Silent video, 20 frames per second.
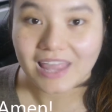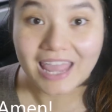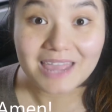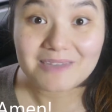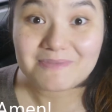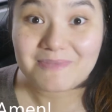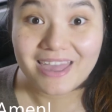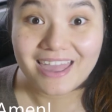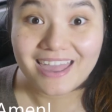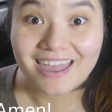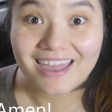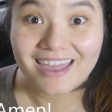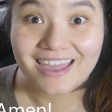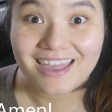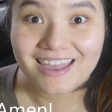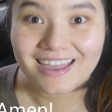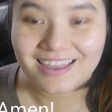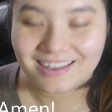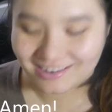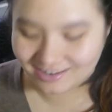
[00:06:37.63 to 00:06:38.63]

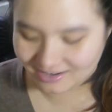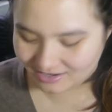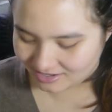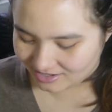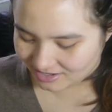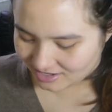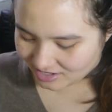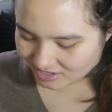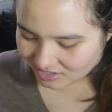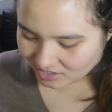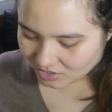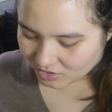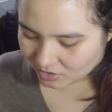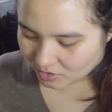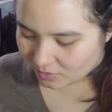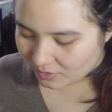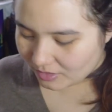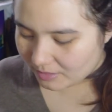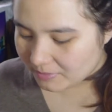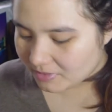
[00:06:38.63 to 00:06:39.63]
Amen!
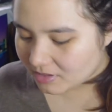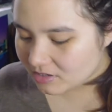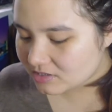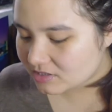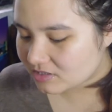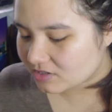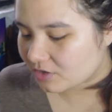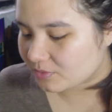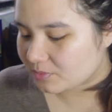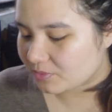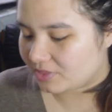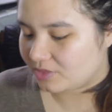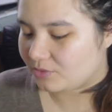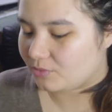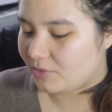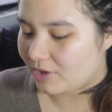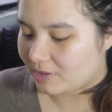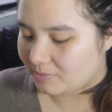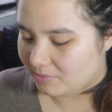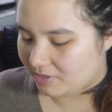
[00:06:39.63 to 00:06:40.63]
Okay, I'm gonna start with the
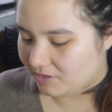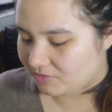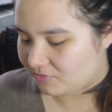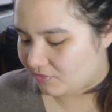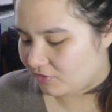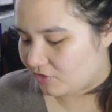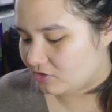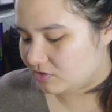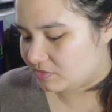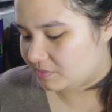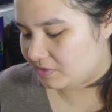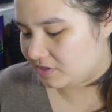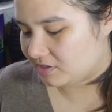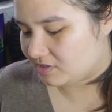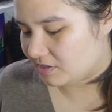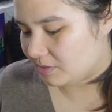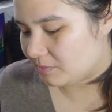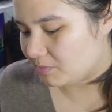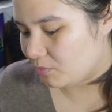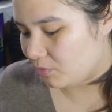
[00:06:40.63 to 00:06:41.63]
red bean first
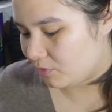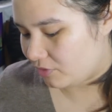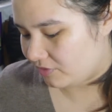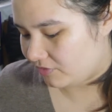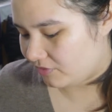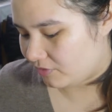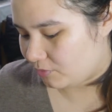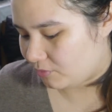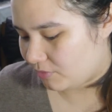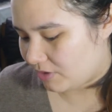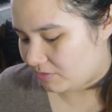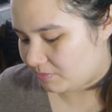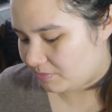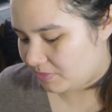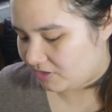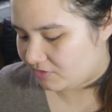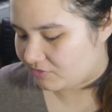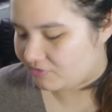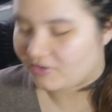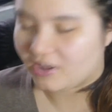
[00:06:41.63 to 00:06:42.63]
because I'm more of a red
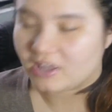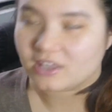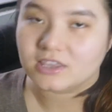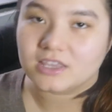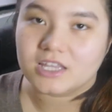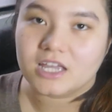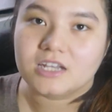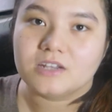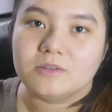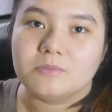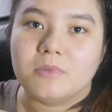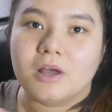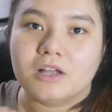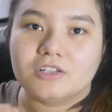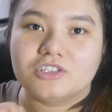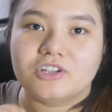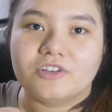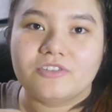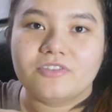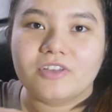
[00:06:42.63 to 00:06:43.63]
bean fan than a
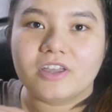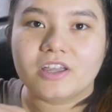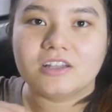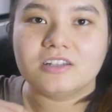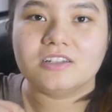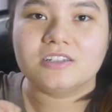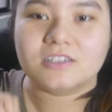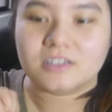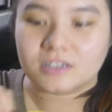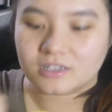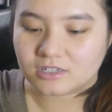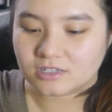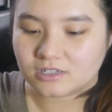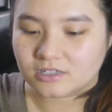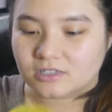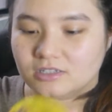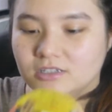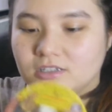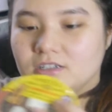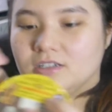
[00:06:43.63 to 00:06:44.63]
matcha fan.
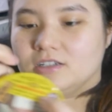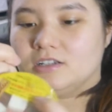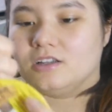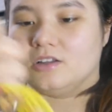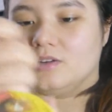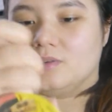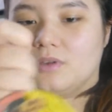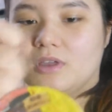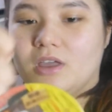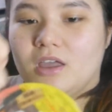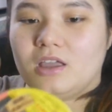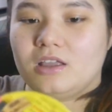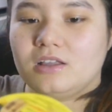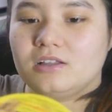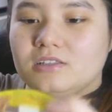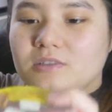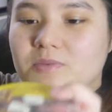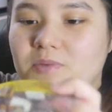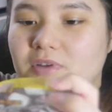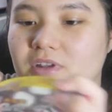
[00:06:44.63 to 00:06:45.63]
Okay,
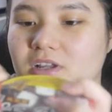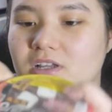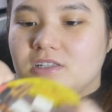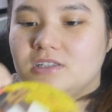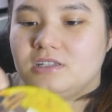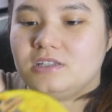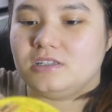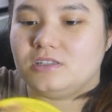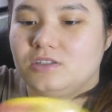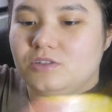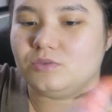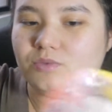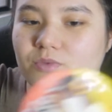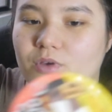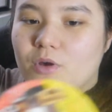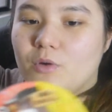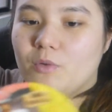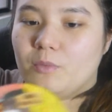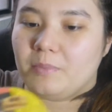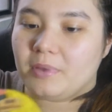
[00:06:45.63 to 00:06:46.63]
it's pretty easy to
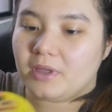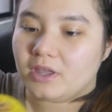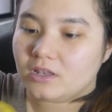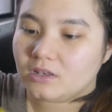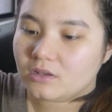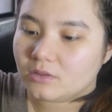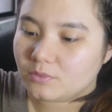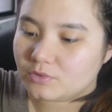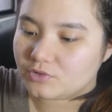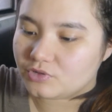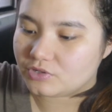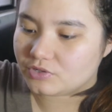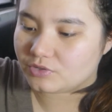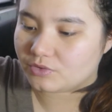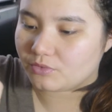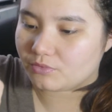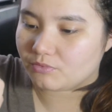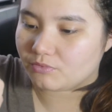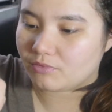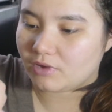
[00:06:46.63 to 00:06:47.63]
open, which is
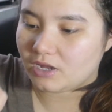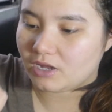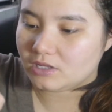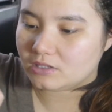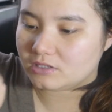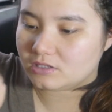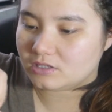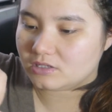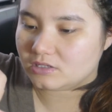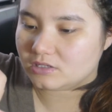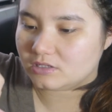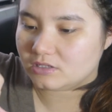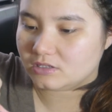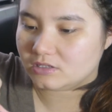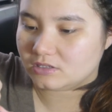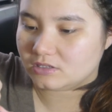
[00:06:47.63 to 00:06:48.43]
great.